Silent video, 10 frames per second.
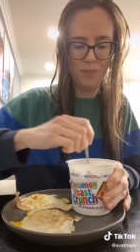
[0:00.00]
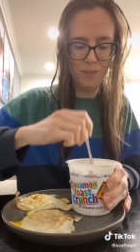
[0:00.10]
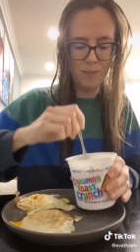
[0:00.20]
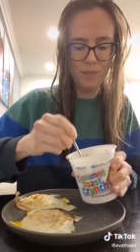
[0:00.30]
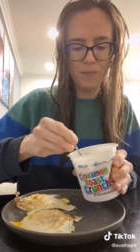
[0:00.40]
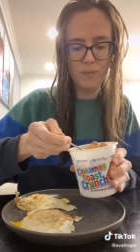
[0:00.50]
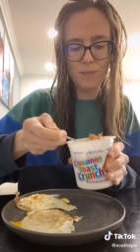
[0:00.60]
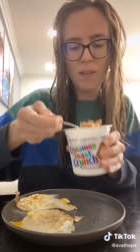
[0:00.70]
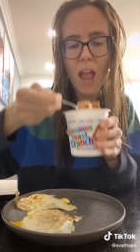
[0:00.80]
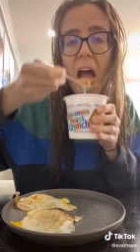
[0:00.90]
is one of the few
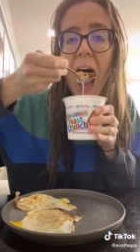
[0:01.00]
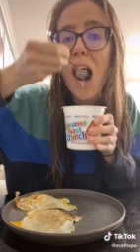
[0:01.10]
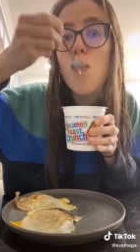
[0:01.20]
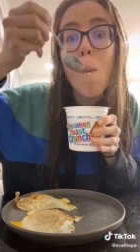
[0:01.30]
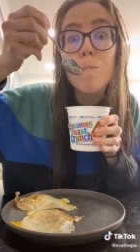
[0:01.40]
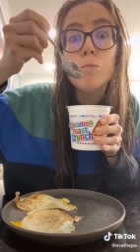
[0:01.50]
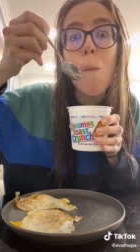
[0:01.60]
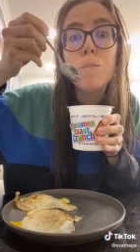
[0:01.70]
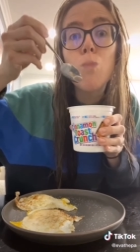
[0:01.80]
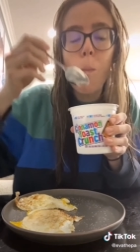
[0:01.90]
cereals that
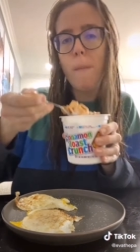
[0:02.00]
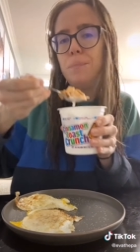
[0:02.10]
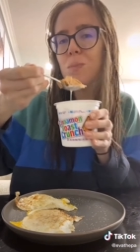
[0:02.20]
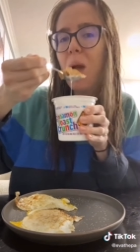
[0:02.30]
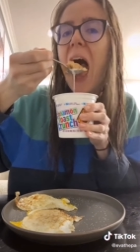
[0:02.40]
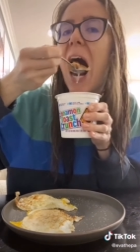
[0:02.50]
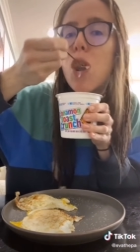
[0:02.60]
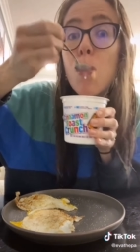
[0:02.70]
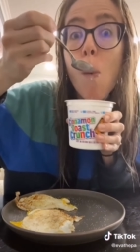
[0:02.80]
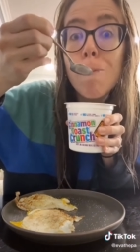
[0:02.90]
tastes just as good
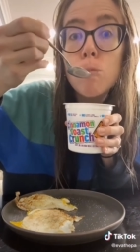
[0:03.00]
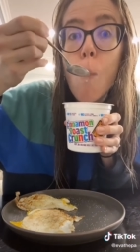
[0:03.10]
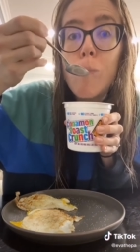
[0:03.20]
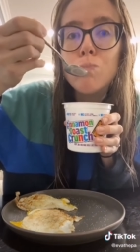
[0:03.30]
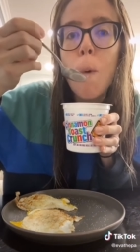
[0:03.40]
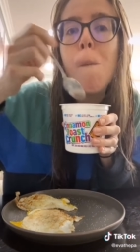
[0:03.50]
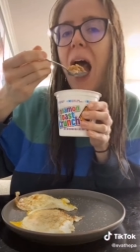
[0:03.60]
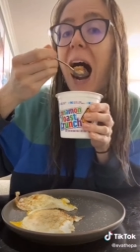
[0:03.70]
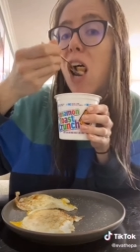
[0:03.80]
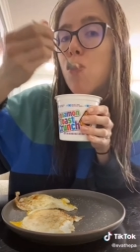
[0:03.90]
dry as it does
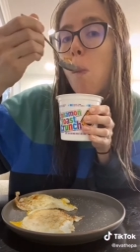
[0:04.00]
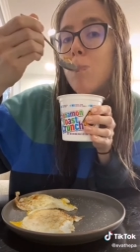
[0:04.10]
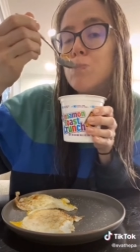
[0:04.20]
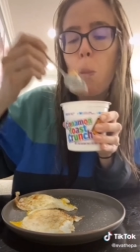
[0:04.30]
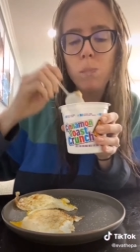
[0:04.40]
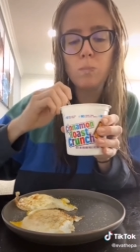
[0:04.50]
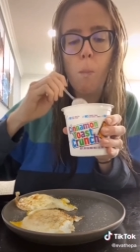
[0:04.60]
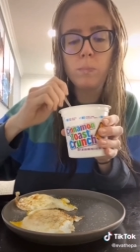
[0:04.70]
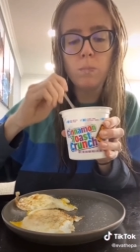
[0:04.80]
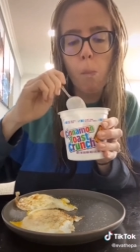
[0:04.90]
soggy in milk.
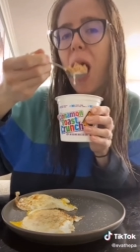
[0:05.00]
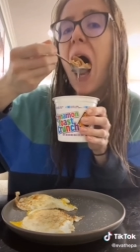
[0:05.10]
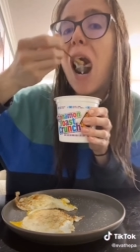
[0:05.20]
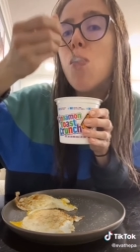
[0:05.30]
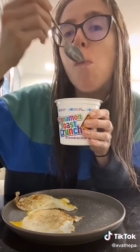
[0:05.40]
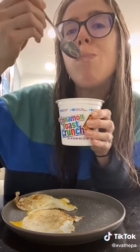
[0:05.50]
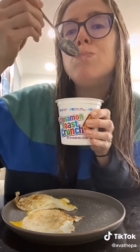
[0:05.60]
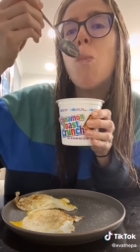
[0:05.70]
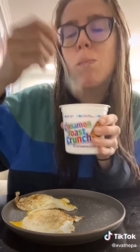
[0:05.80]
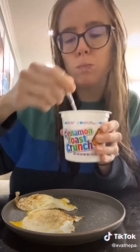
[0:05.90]
There's seriously
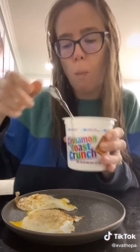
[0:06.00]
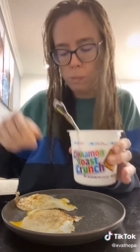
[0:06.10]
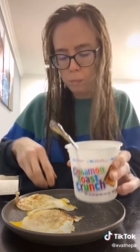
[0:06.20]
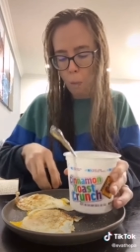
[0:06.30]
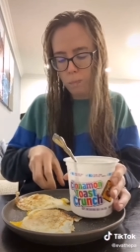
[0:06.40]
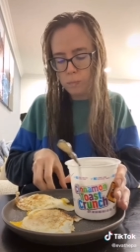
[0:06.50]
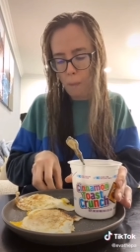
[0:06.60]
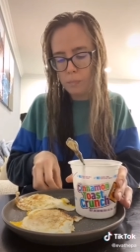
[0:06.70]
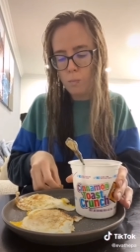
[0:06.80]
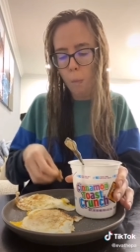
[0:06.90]
no wrong way to
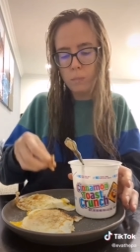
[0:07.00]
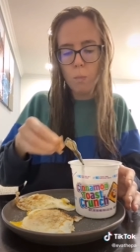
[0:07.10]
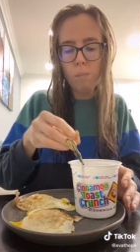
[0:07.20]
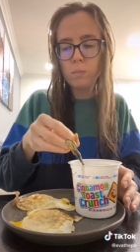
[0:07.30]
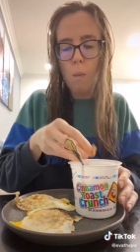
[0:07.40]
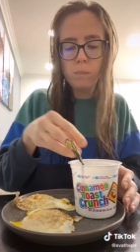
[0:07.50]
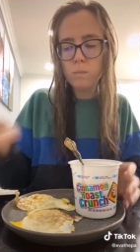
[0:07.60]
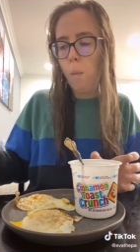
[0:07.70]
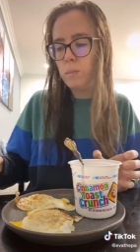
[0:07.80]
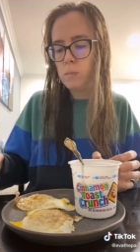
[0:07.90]
eat Cinnamon Toast
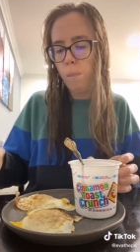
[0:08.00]
Crunch.